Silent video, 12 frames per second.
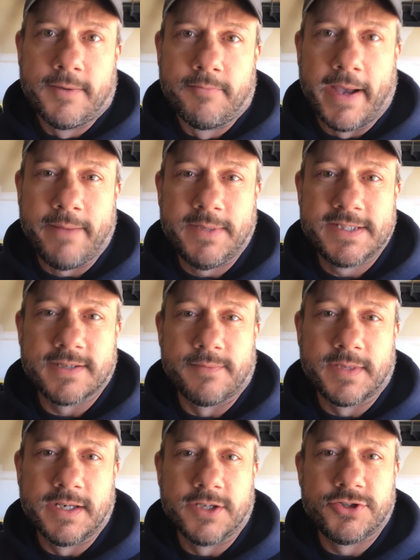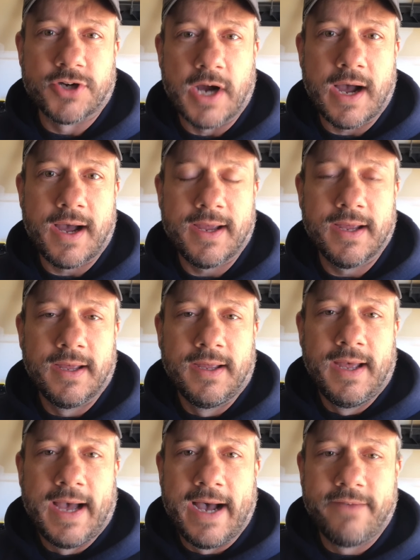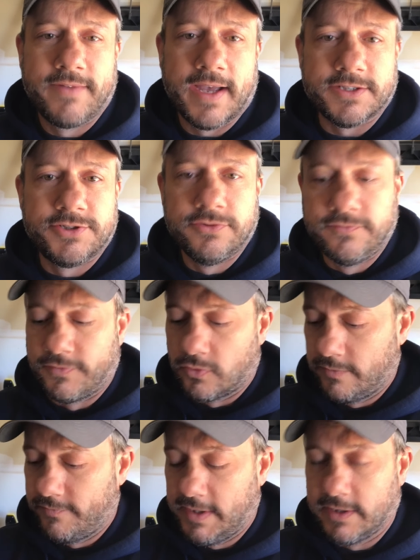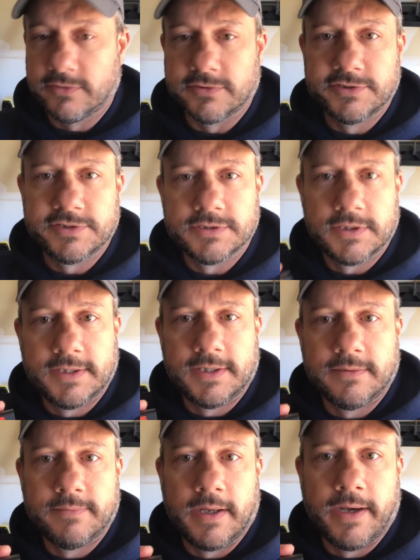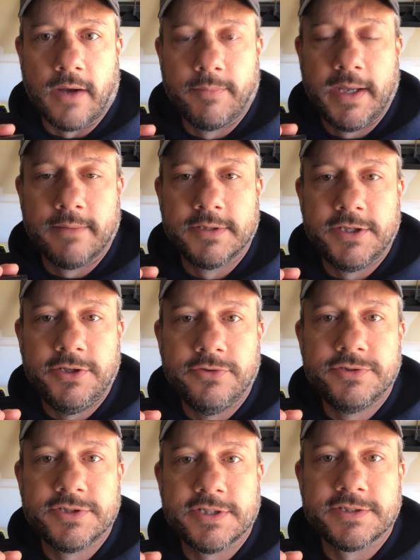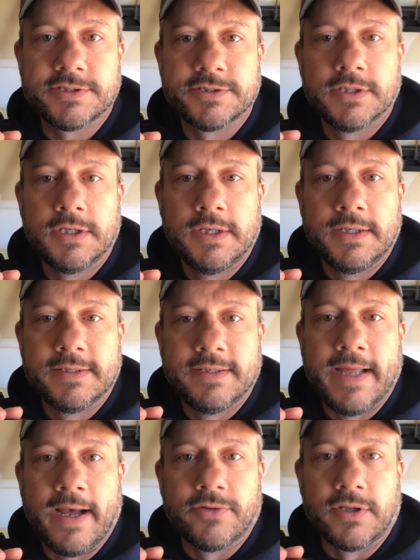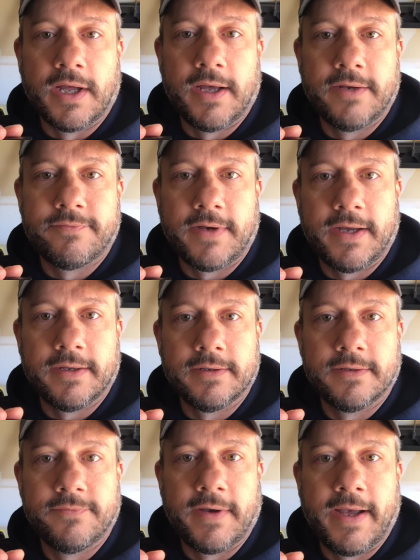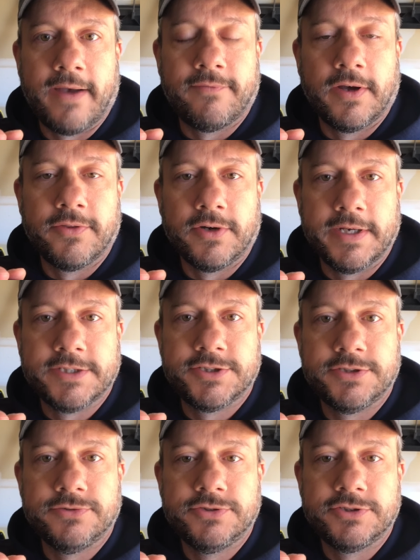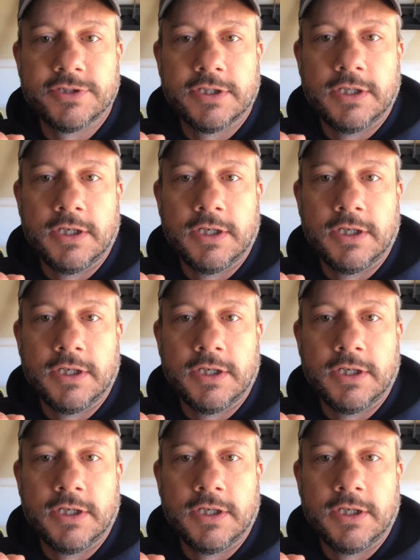Might be something to try. I've got 2 Ford vehicles, and I'll be able to use this down the line if I have other issues.